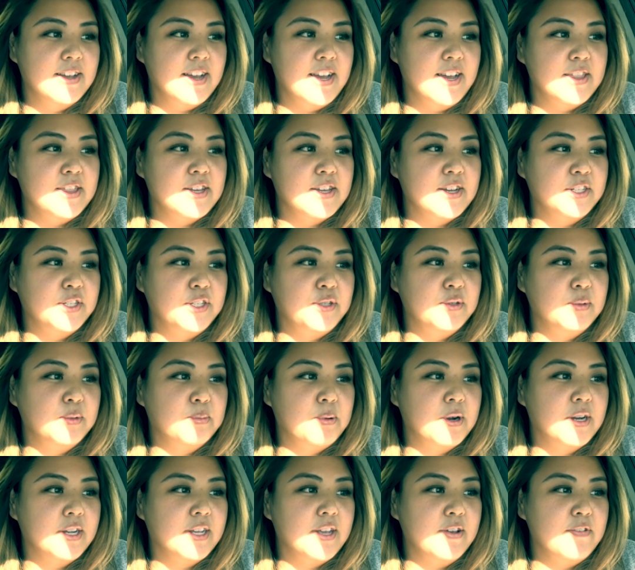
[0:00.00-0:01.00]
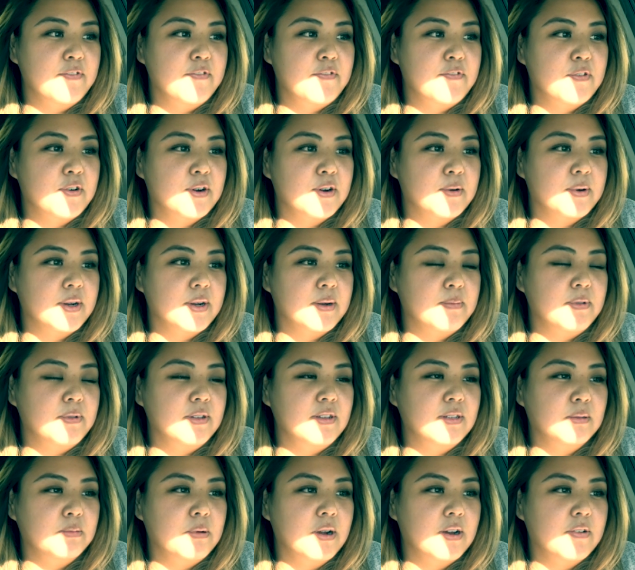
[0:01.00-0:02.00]
I thought she was parking forward.
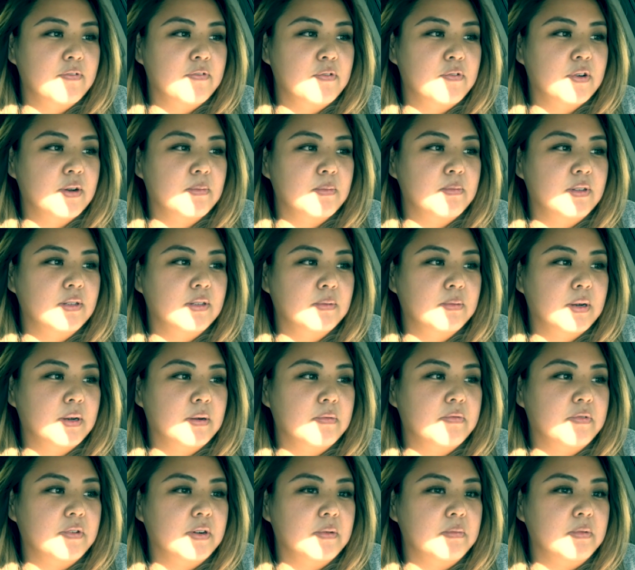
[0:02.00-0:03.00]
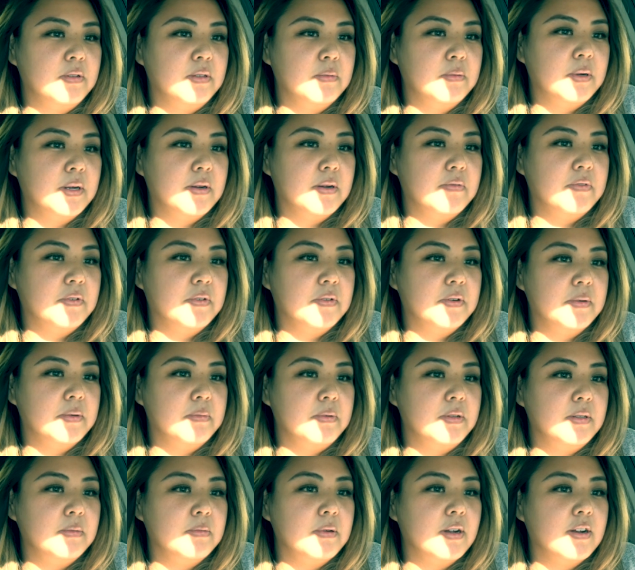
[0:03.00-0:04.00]
Please park forward, please park forward, please park forward,
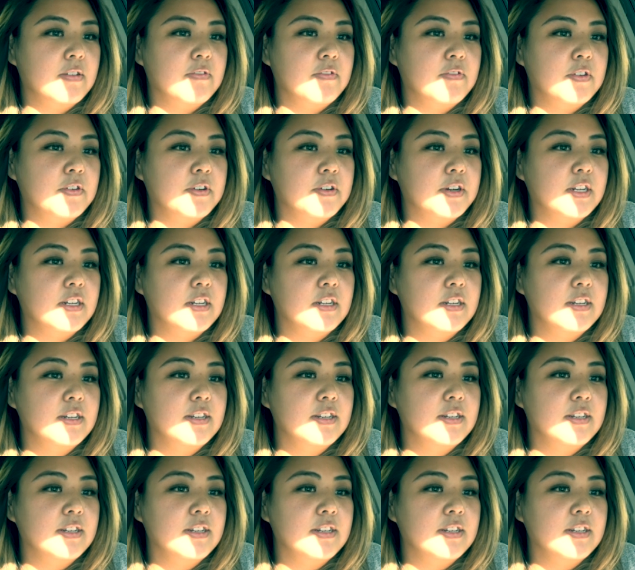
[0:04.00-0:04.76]
please park forward.